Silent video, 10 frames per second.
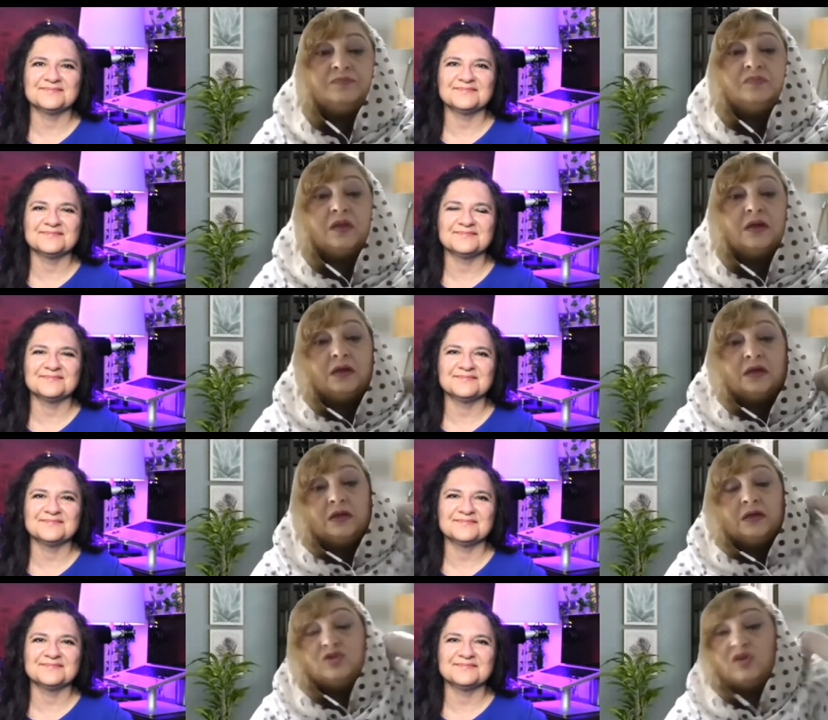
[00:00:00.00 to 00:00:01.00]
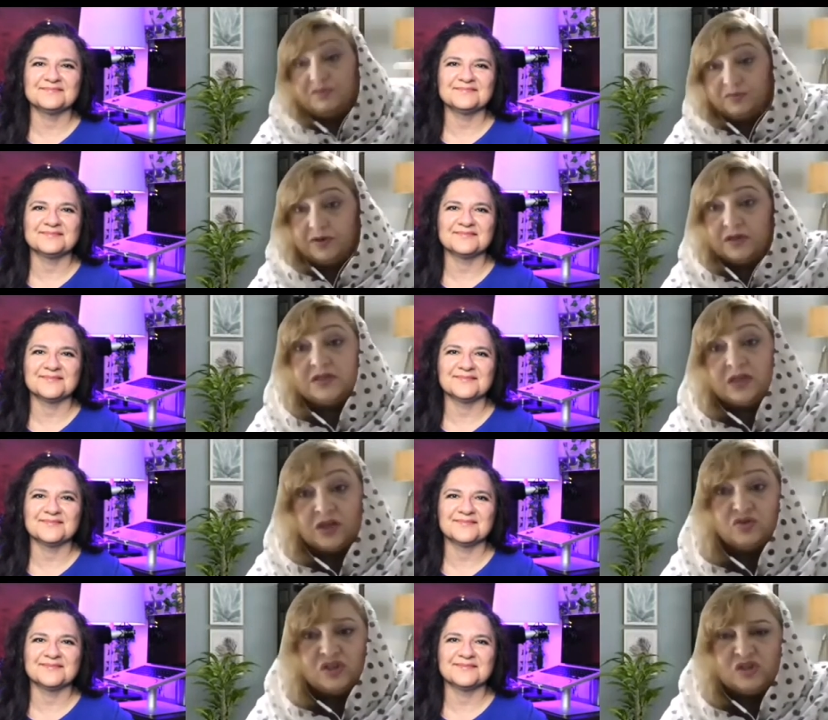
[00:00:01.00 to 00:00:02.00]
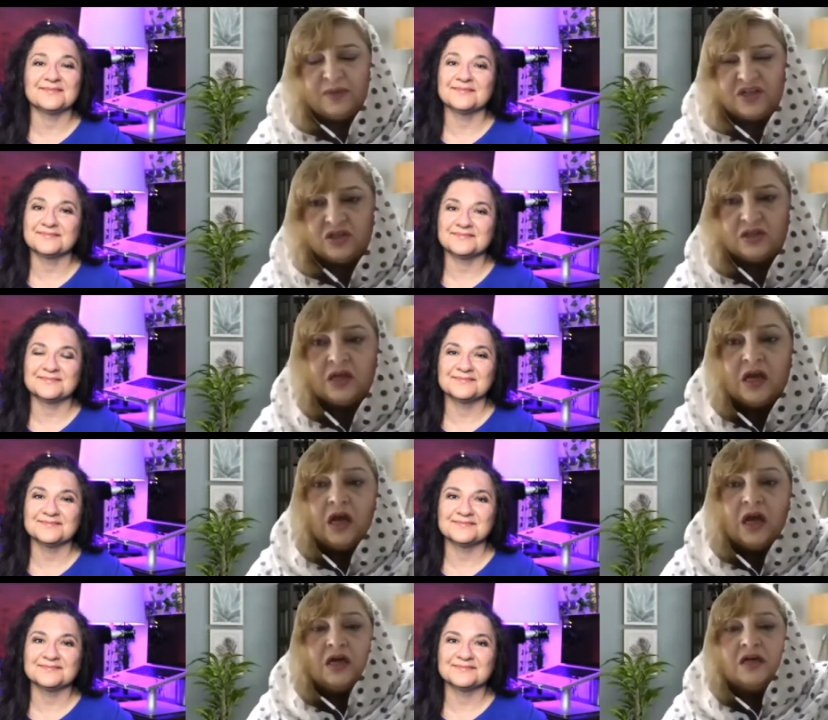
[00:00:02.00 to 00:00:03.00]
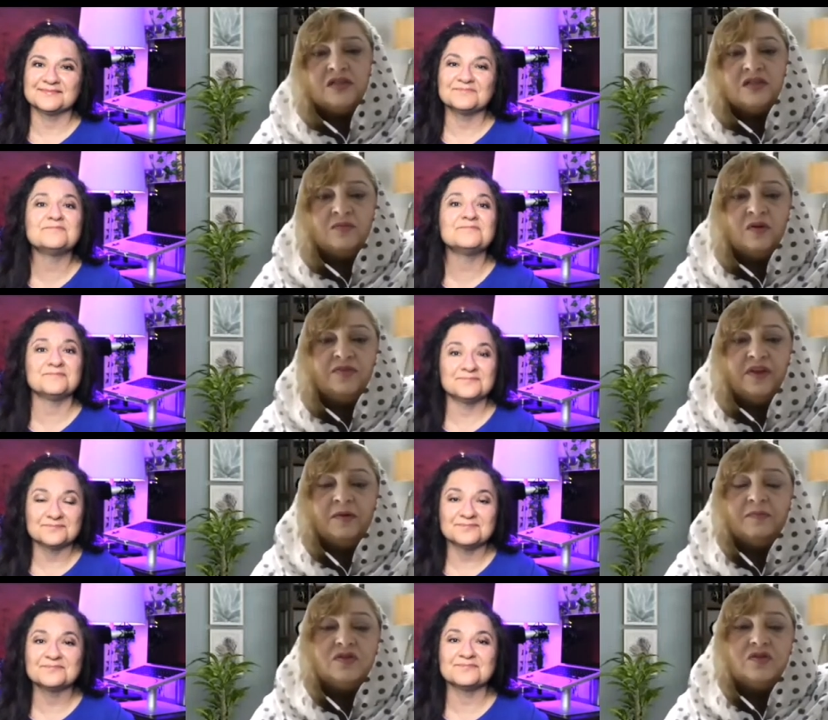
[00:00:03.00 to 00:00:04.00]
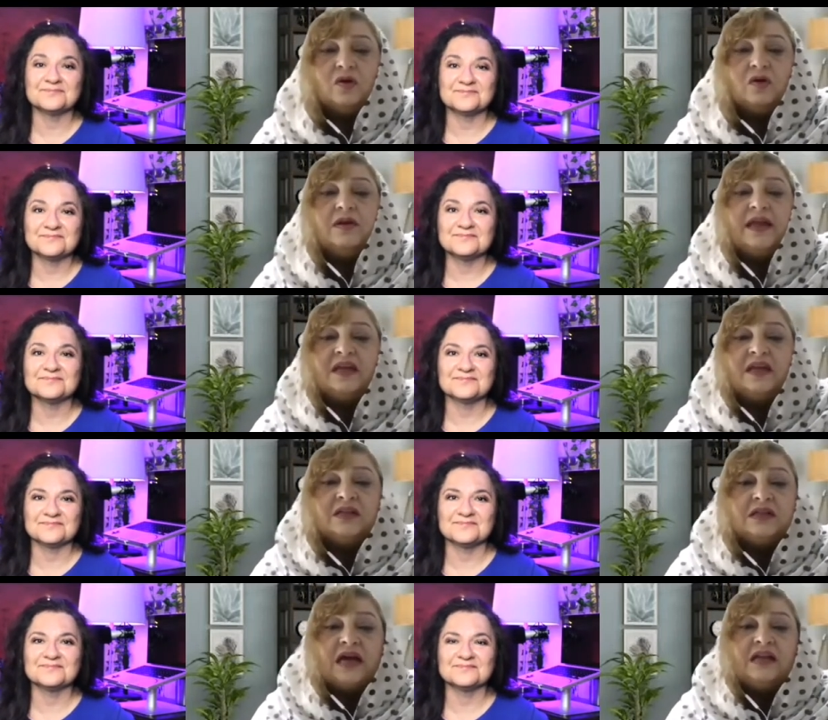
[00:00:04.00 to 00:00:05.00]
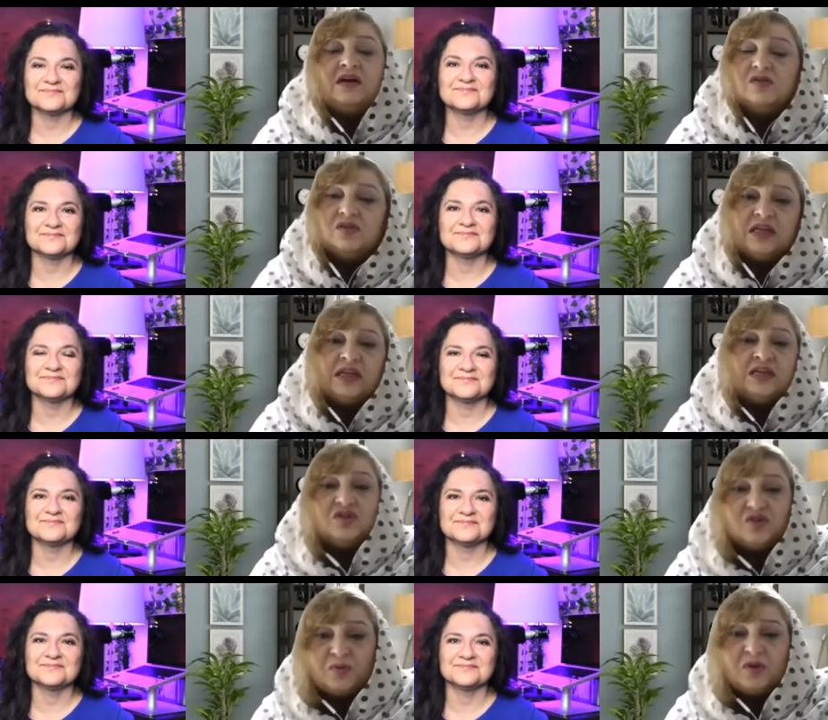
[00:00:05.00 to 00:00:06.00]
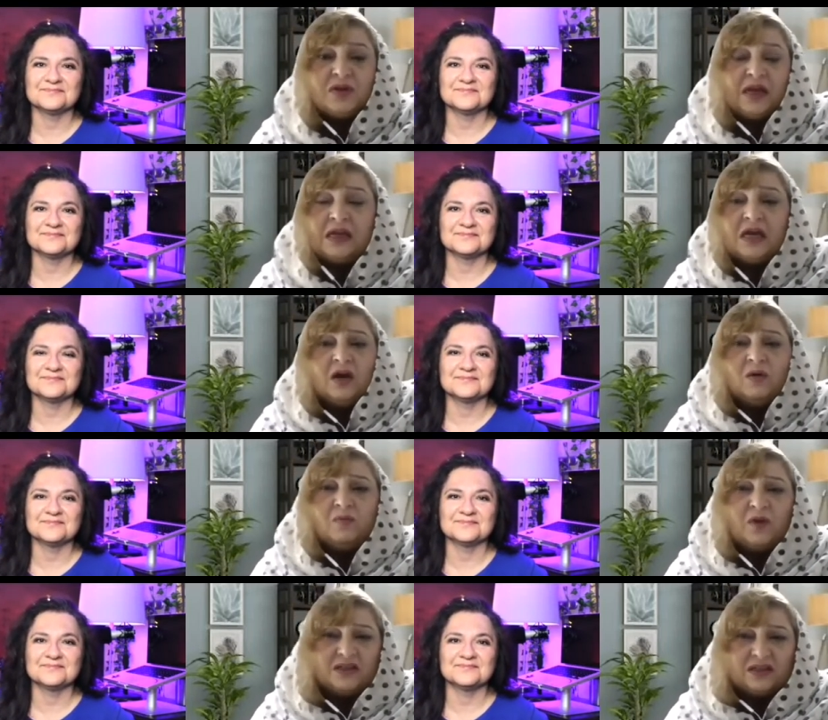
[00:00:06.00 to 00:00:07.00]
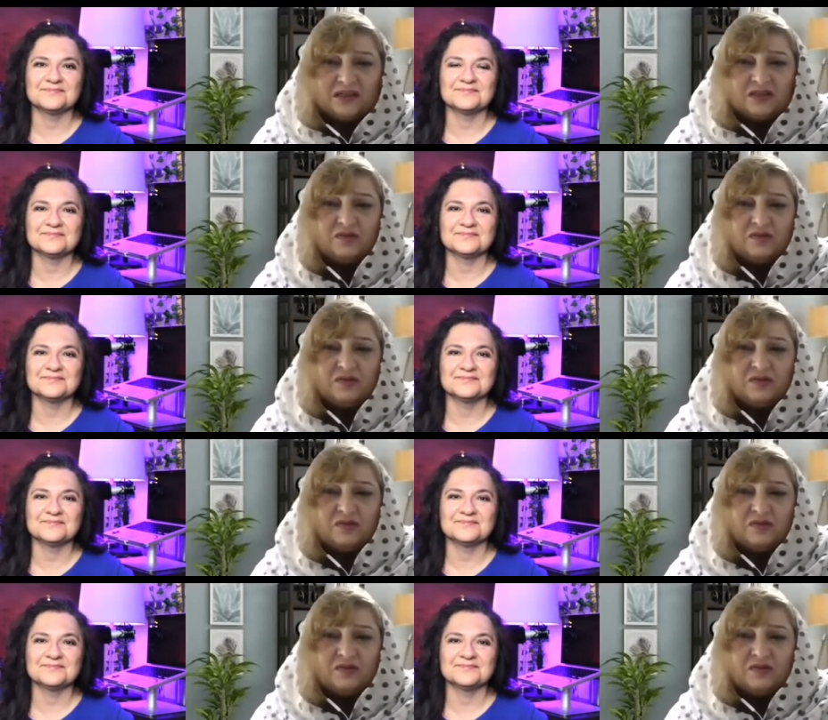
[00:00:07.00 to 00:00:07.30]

Speaker 1: um, mm, uh, softwares, and you just mentioned uh, some of them. So like in kind of hosting and distributing, what other